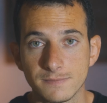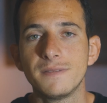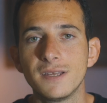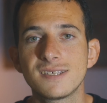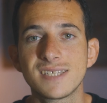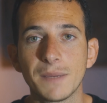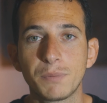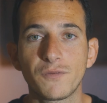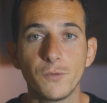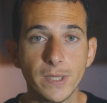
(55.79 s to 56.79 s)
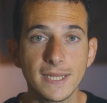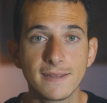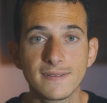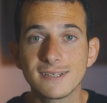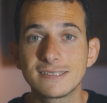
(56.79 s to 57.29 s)
This type of
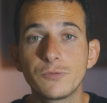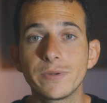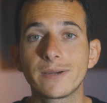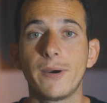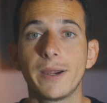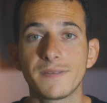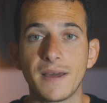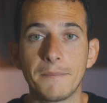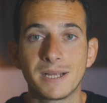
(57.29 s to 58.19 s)
reading doesn't require that